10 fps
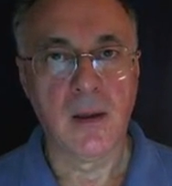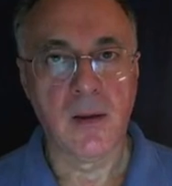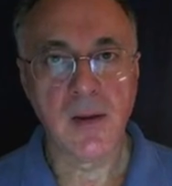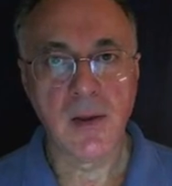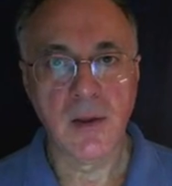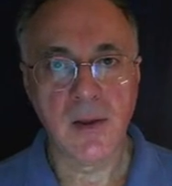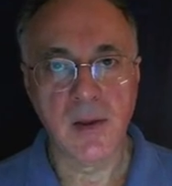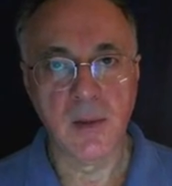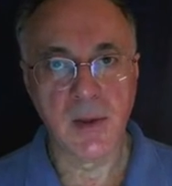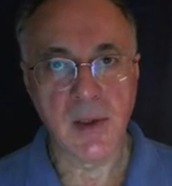They're also not
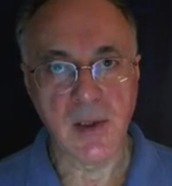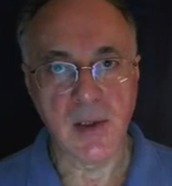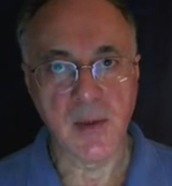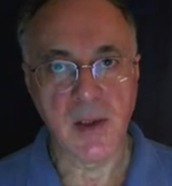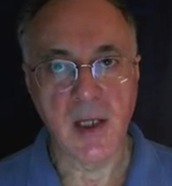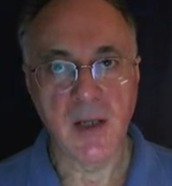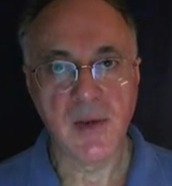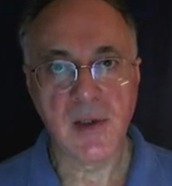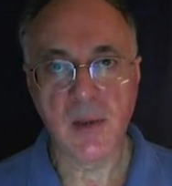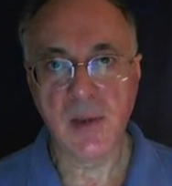simple systems. They have
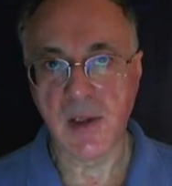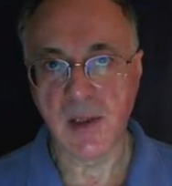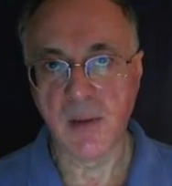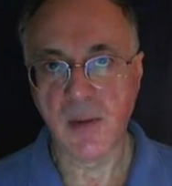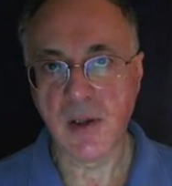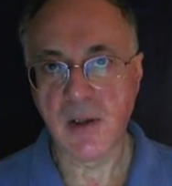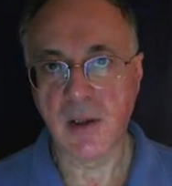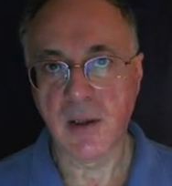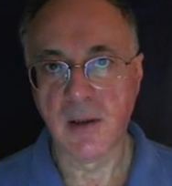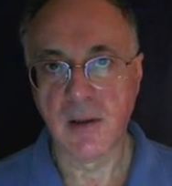subsystems, just
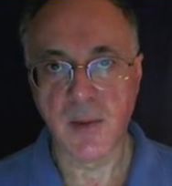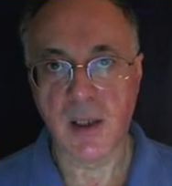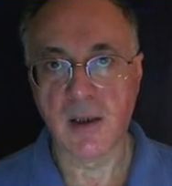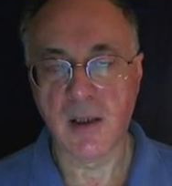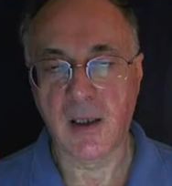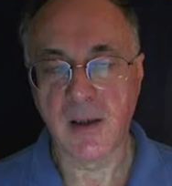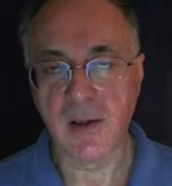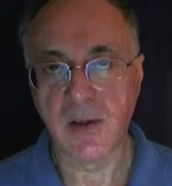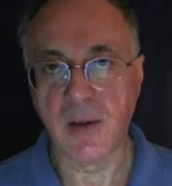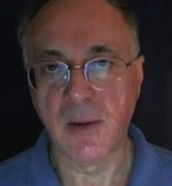like spiral
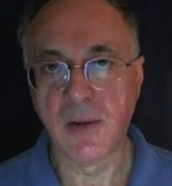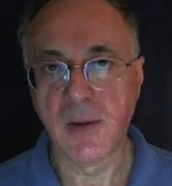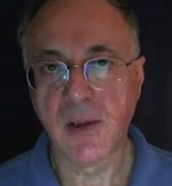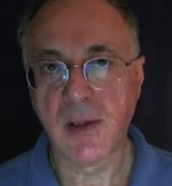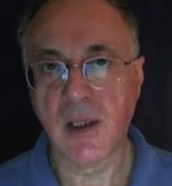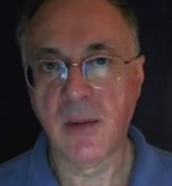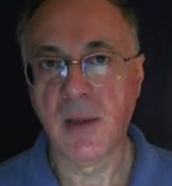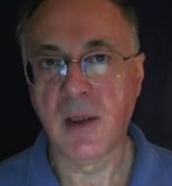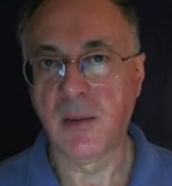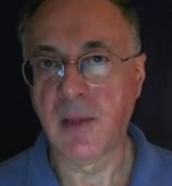galaxies do.
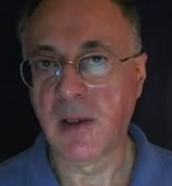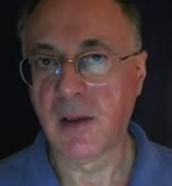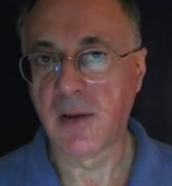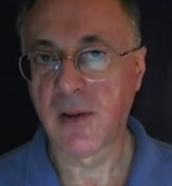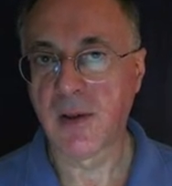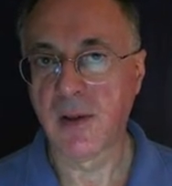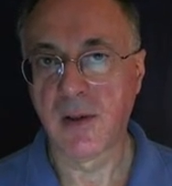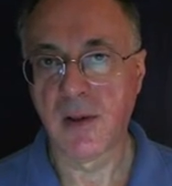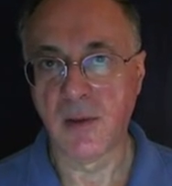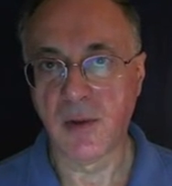Some ellipticals
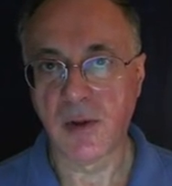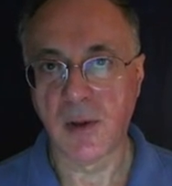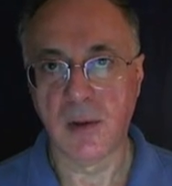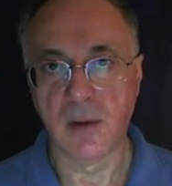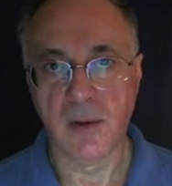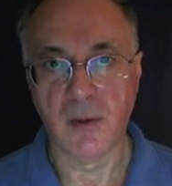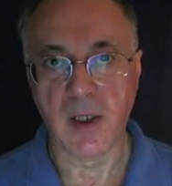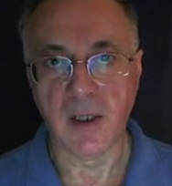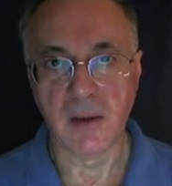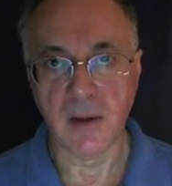seem to show
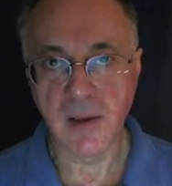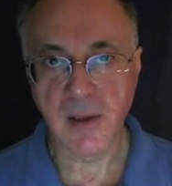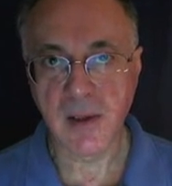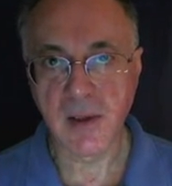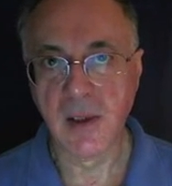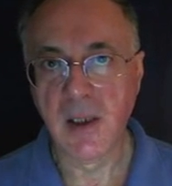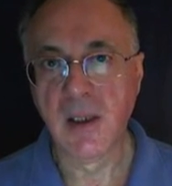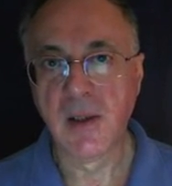weak disks.